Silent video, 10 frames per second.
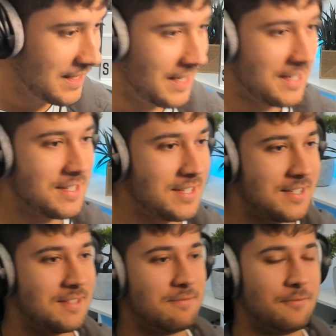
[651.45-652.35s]
I can
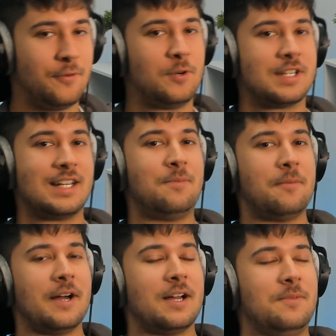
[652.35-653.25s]
just fall asleep
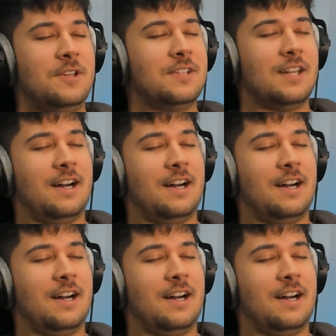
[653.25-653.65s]
at my computer